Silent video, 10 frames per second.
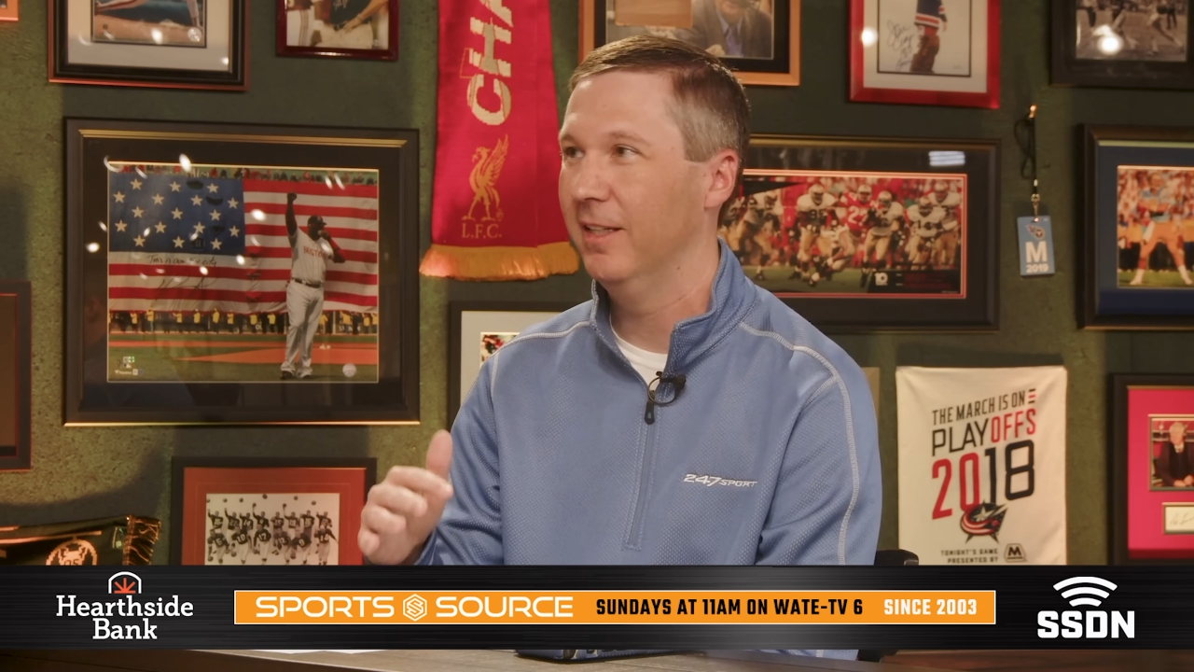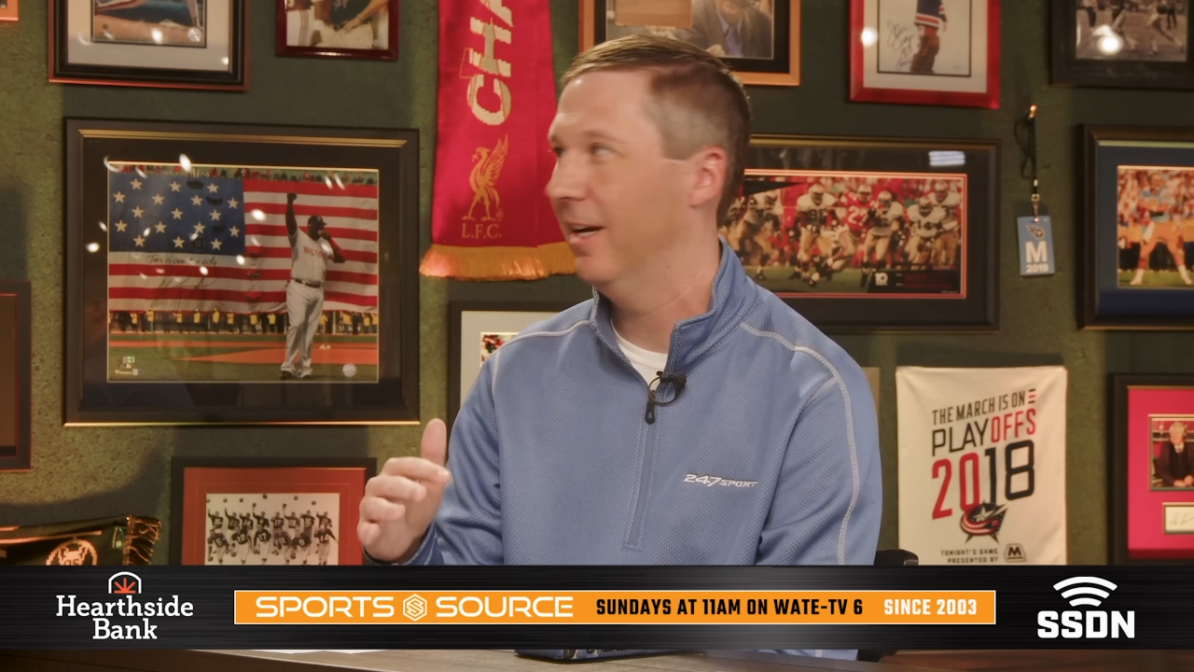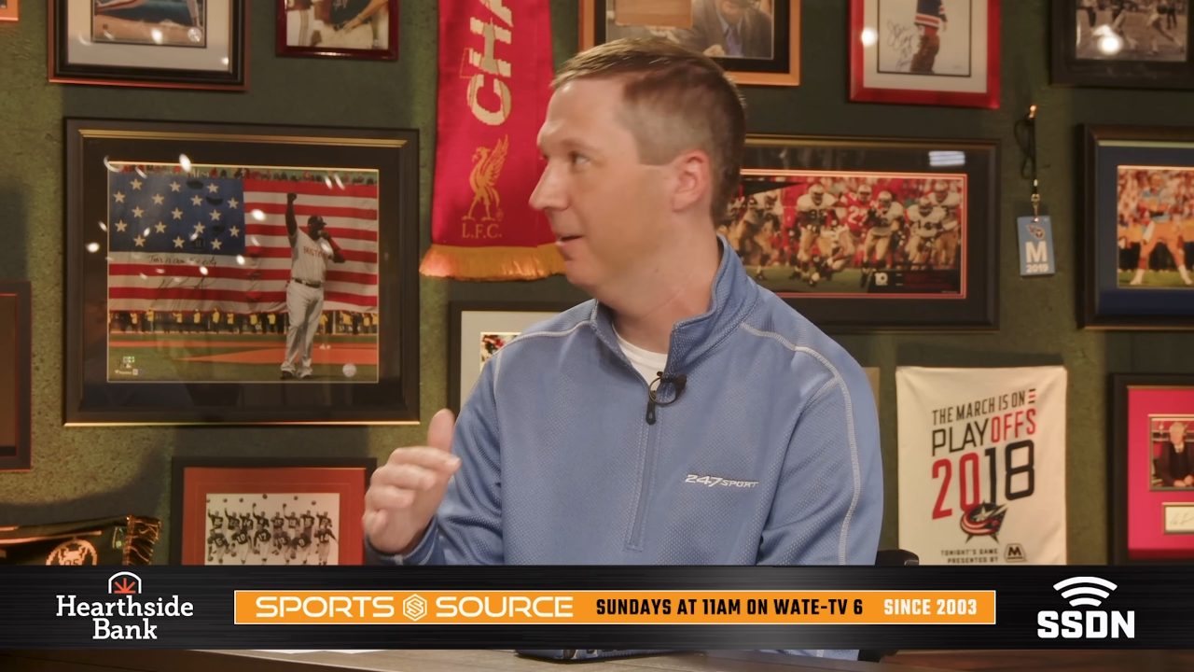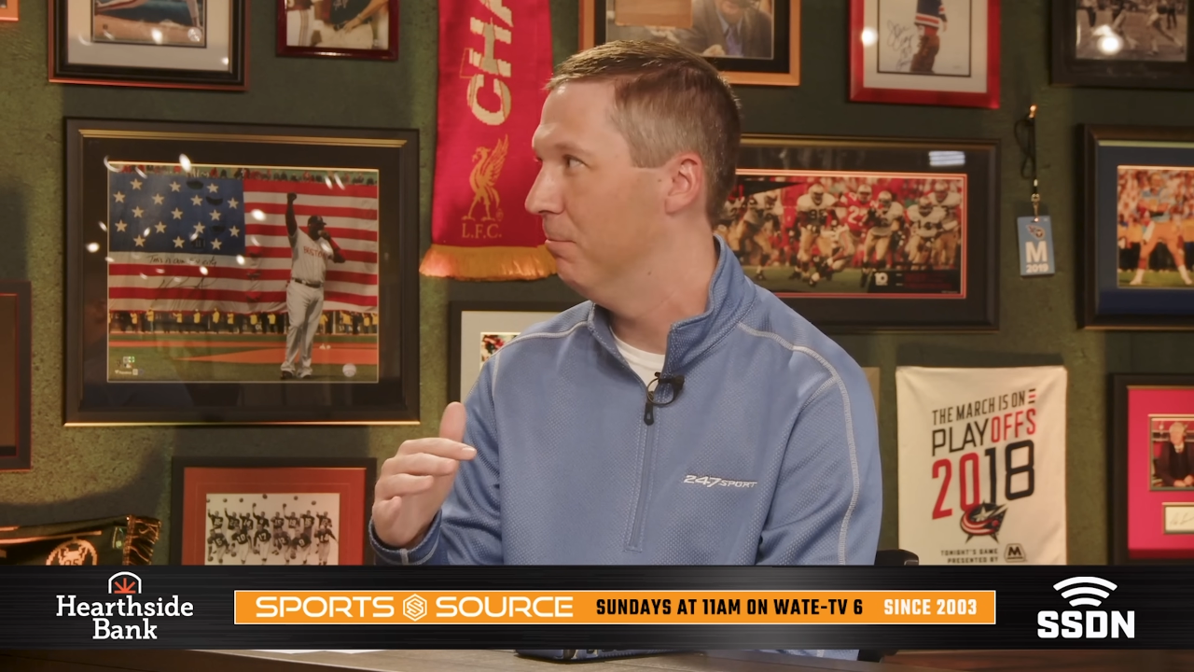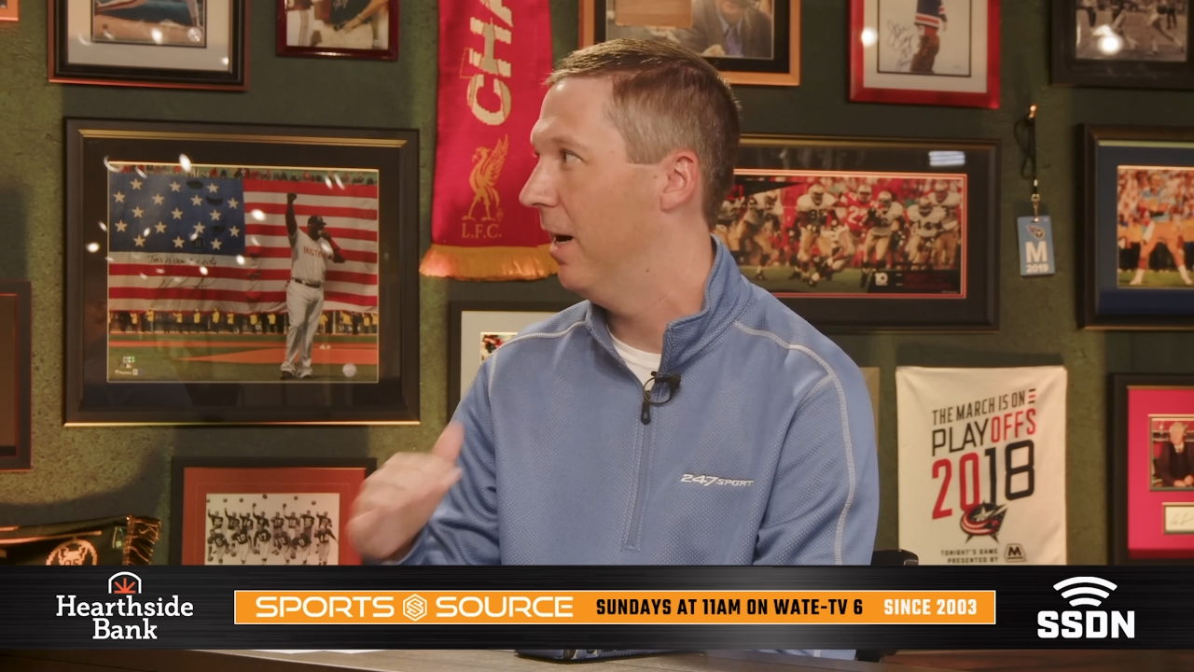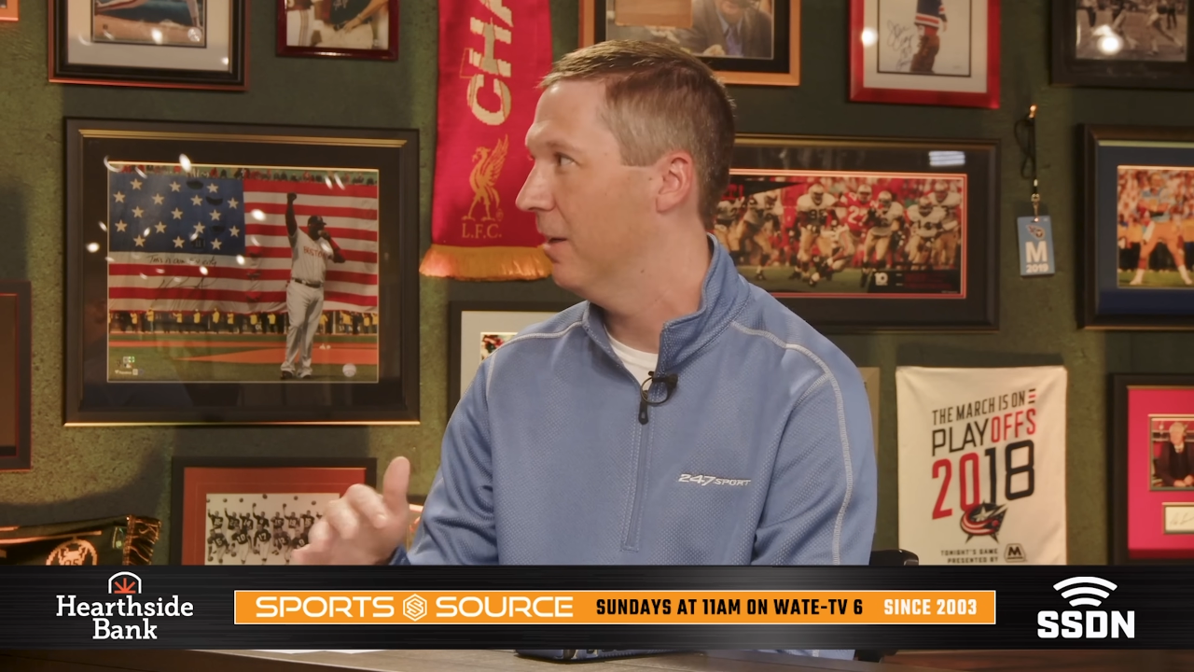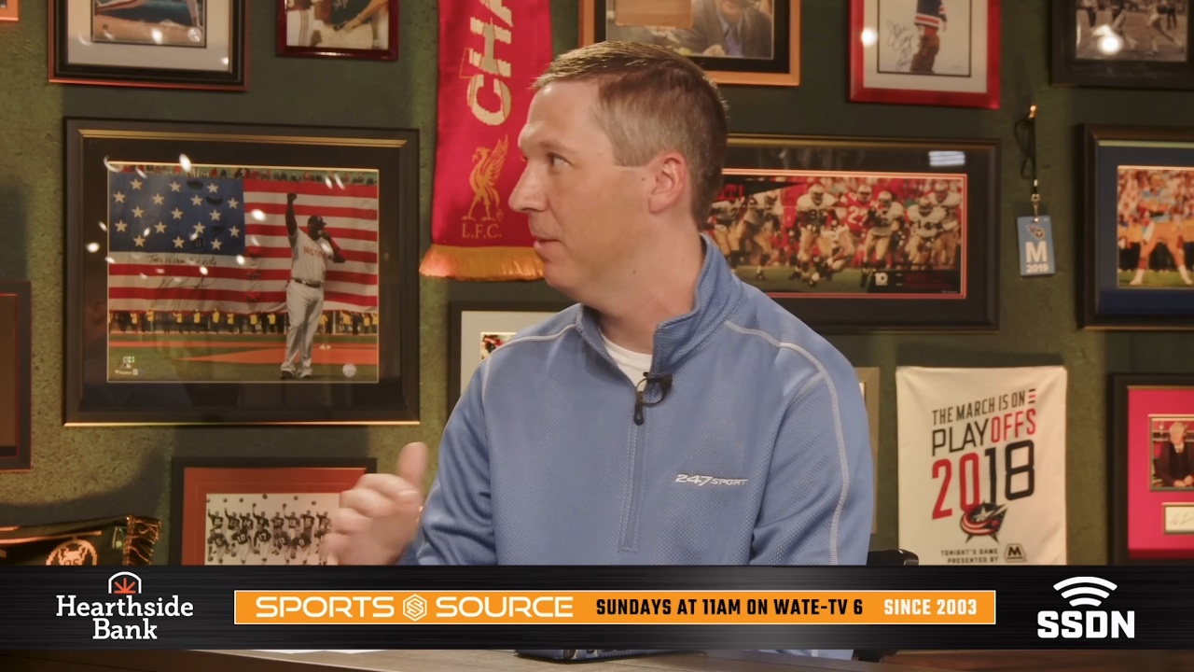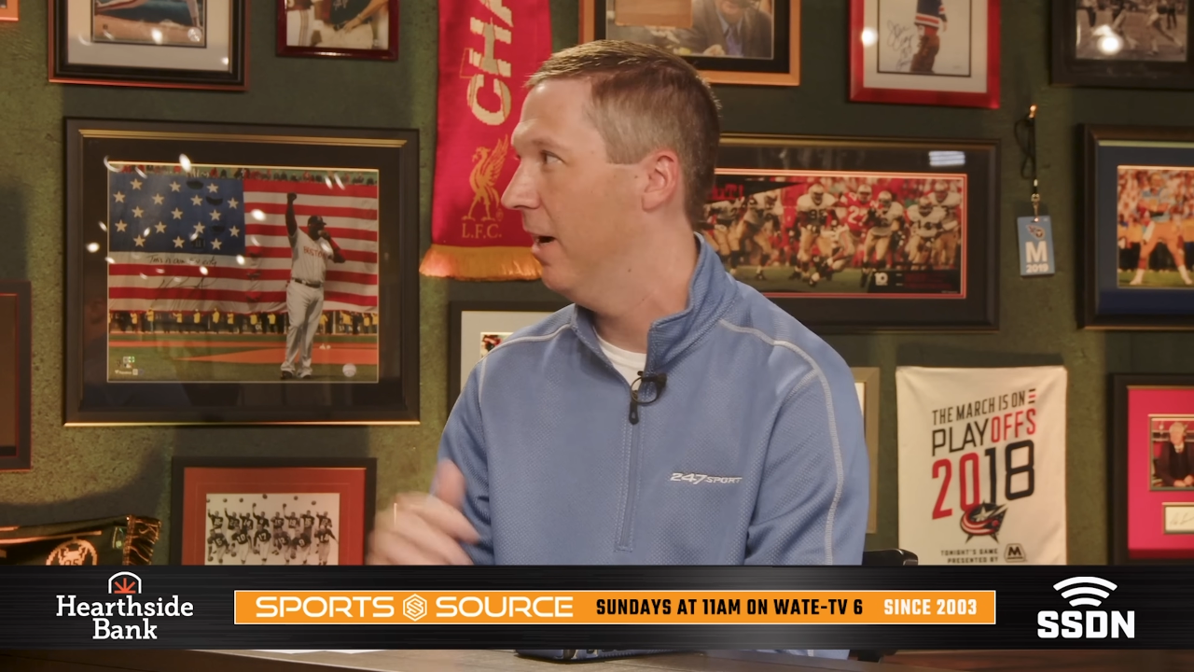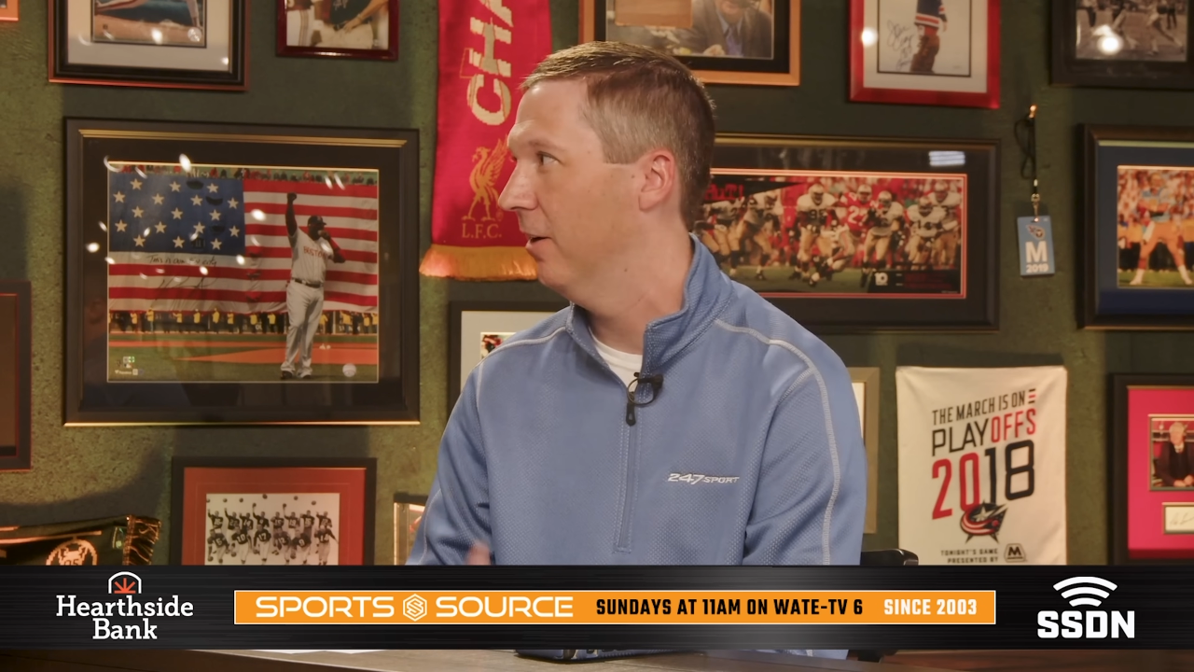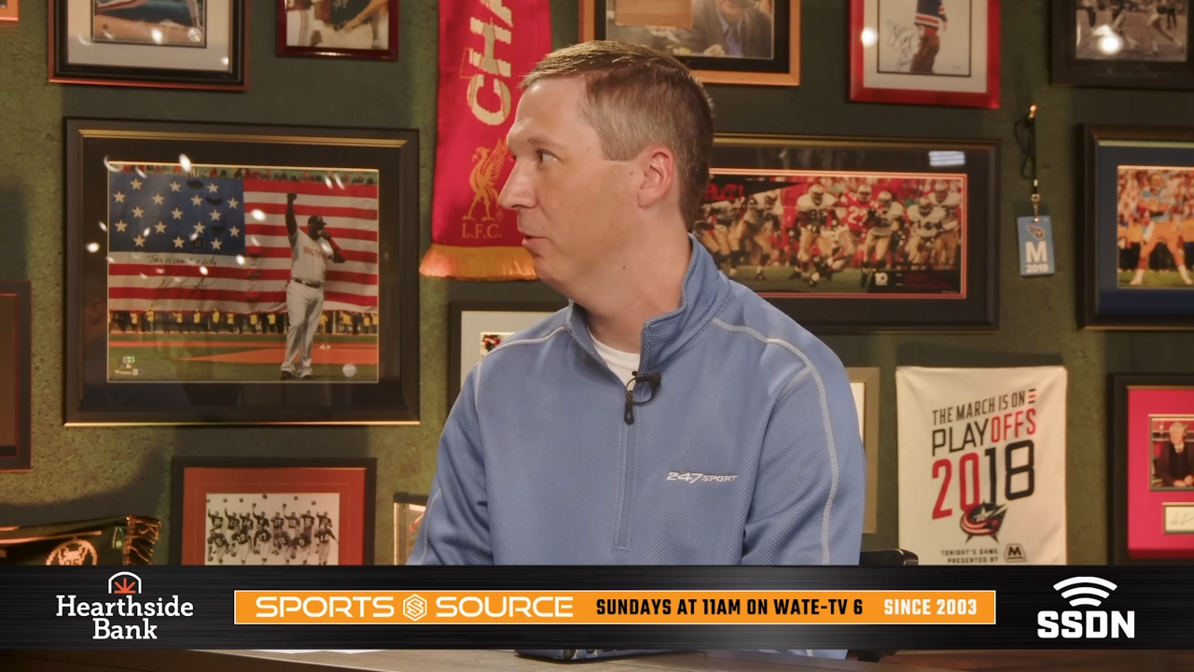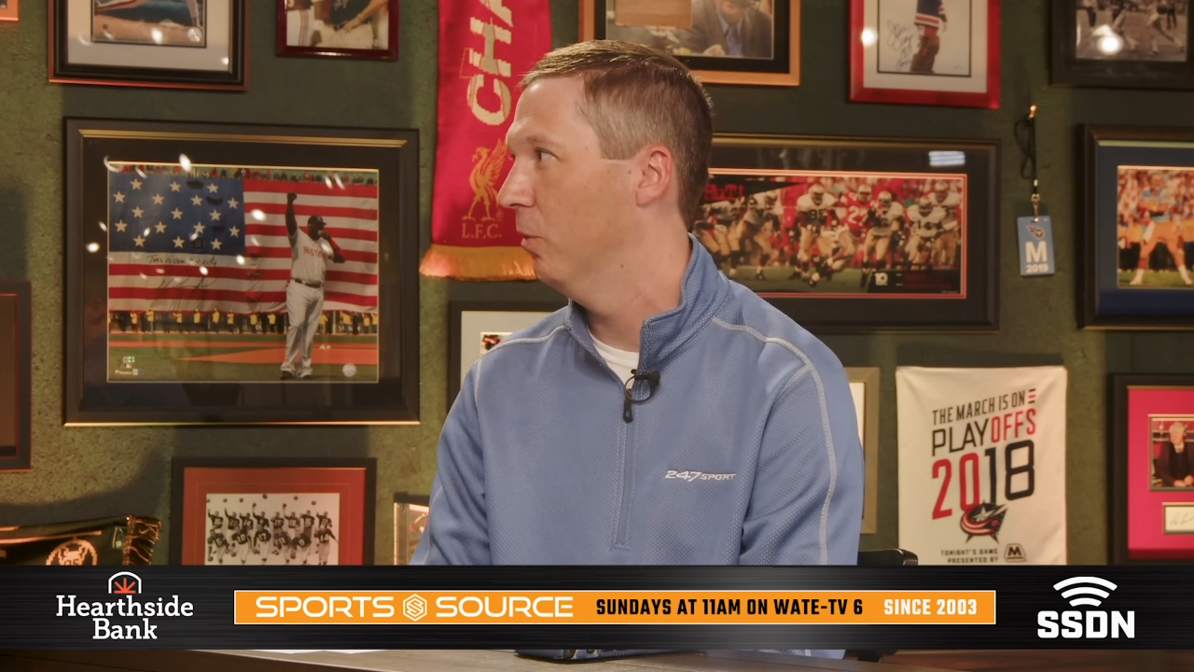kind of bottom out every